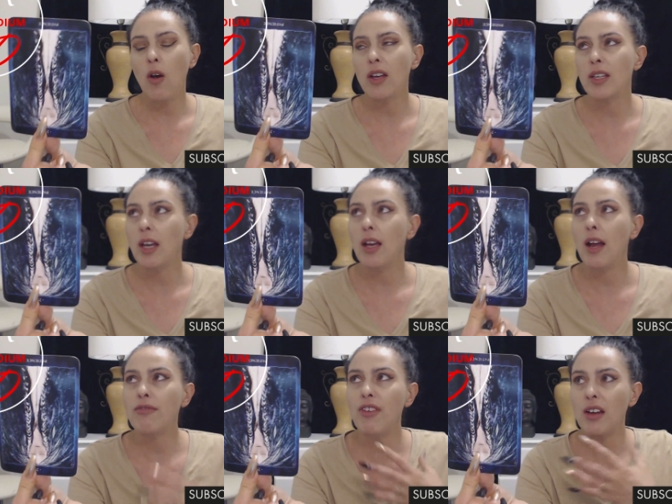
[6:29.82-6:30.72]
get at
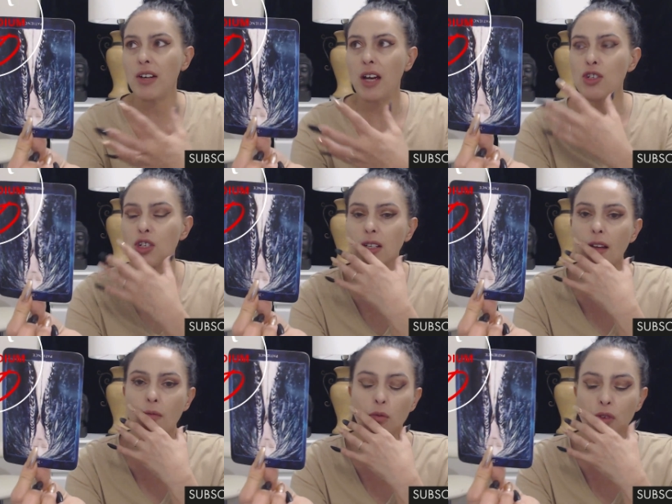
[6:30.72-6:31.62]
a foundation
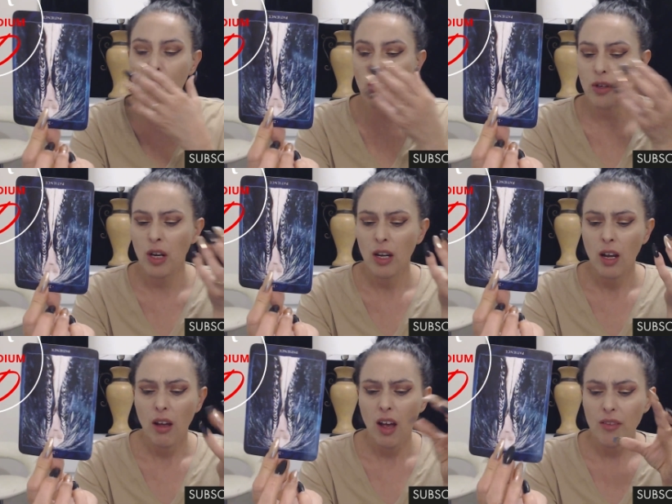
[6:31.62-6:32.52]
level, you know,
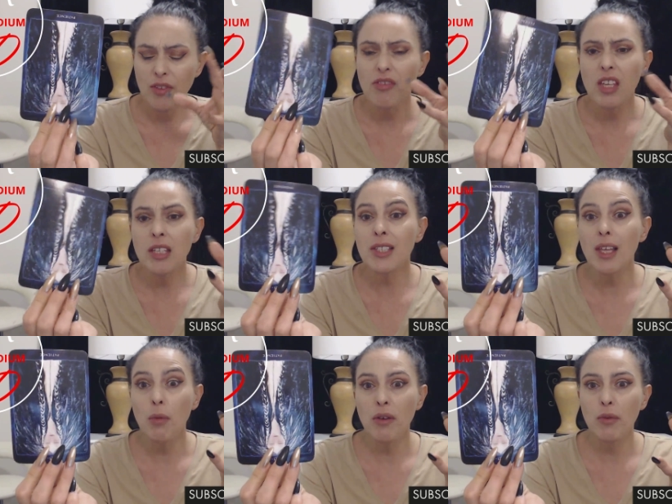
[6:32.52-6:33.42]
uh, the things
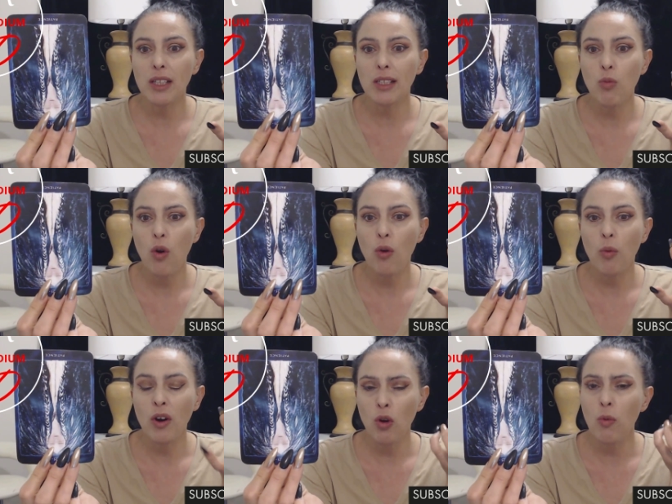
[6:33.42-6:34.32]
that we really want,
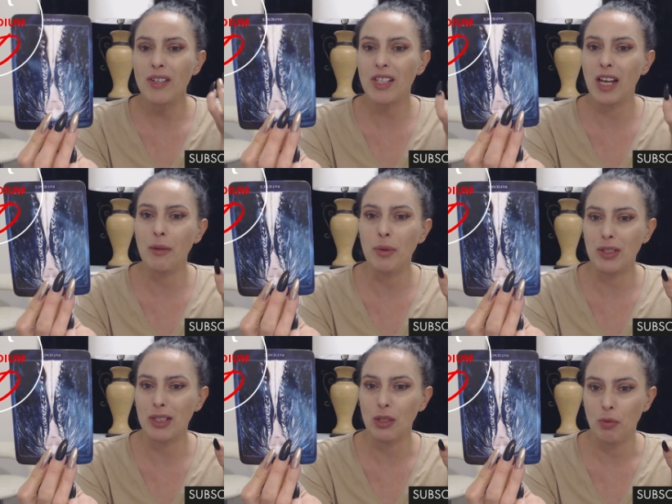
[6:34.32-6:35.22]
we're always going to be
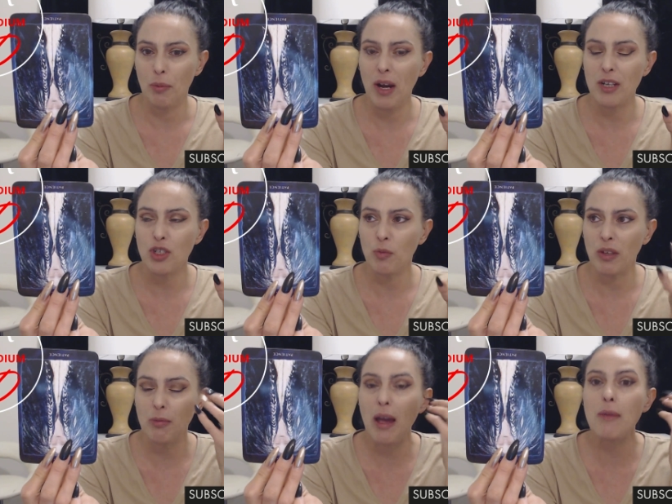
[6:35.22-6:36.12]
super patient
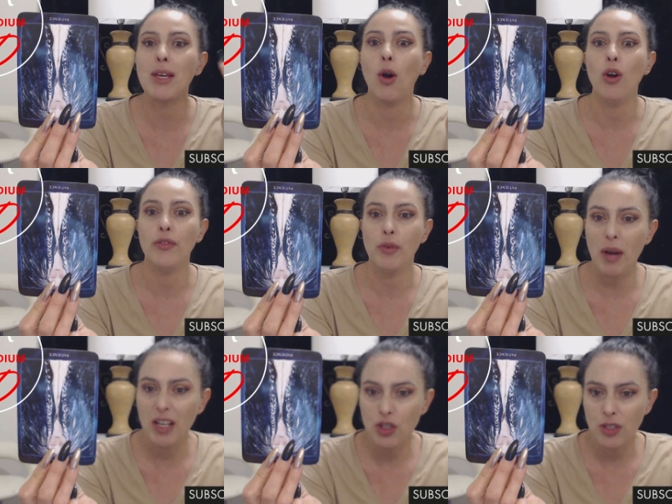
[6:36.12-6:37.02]
with, maybe over
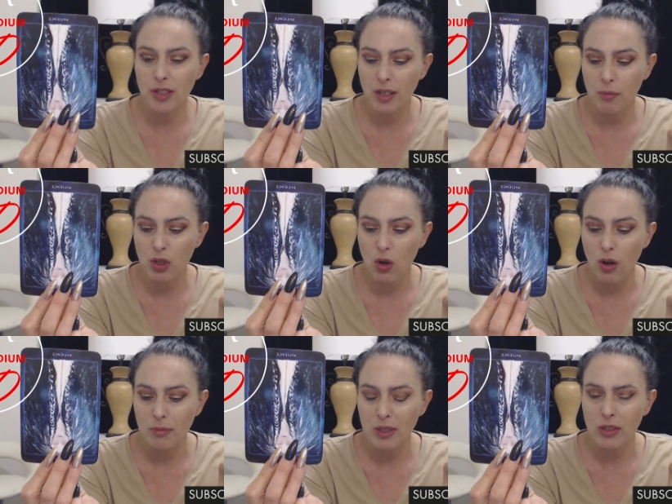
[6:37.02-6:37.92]
patient
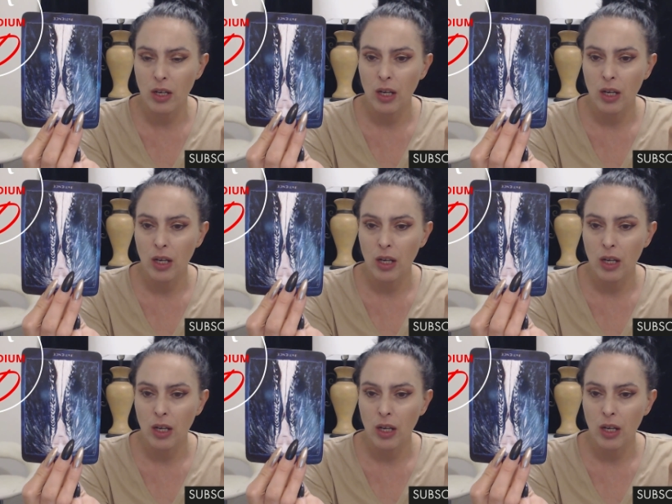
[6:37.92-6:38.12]
sometimes.